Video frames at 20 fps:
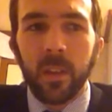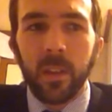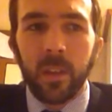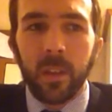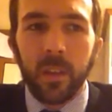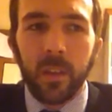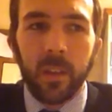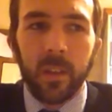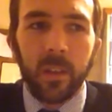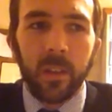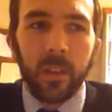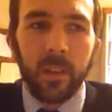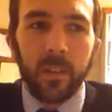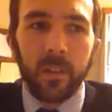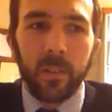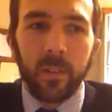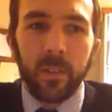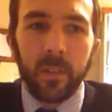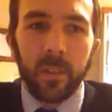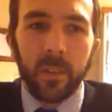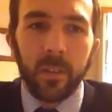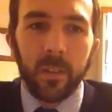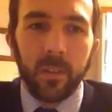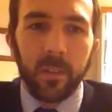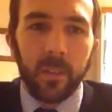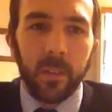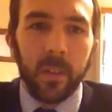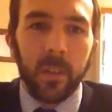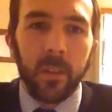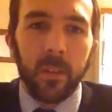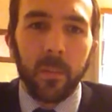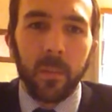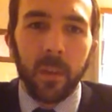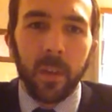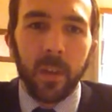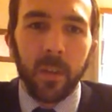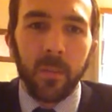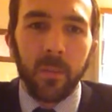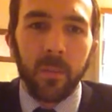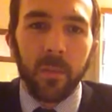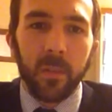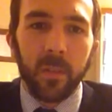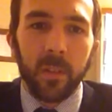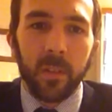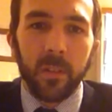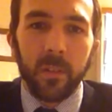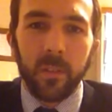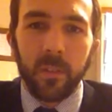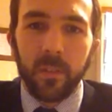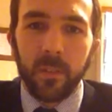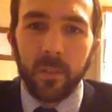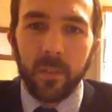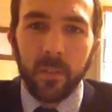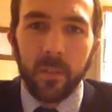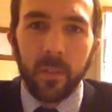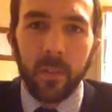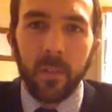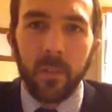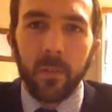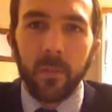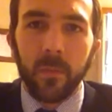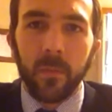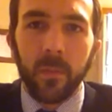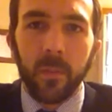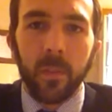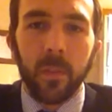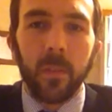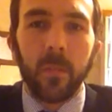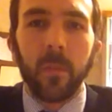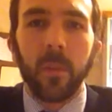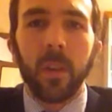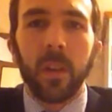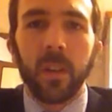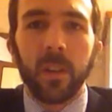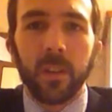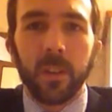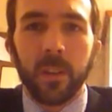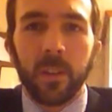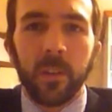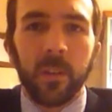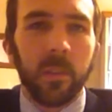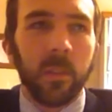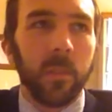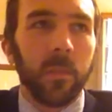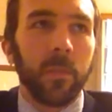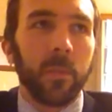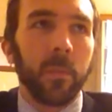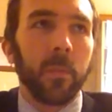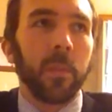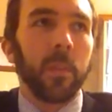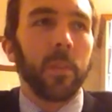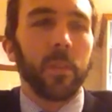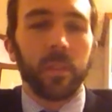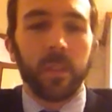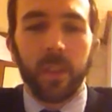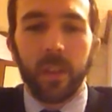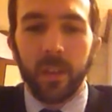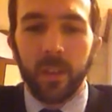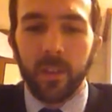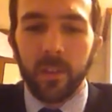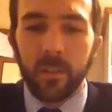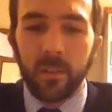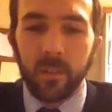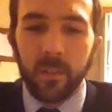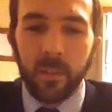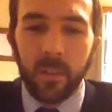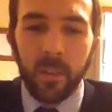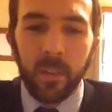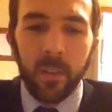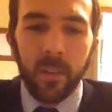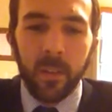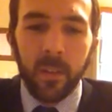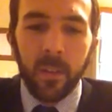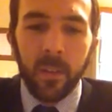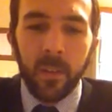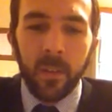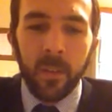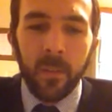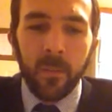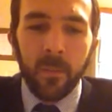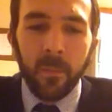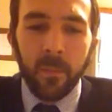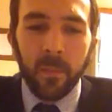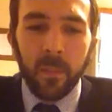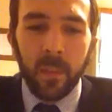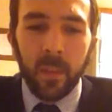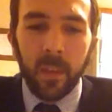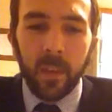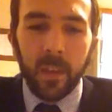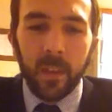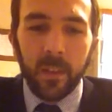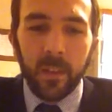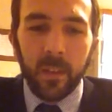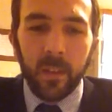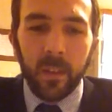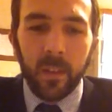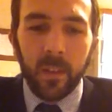and I just needed to study the Bible and just, learn what I need to do from doing that. And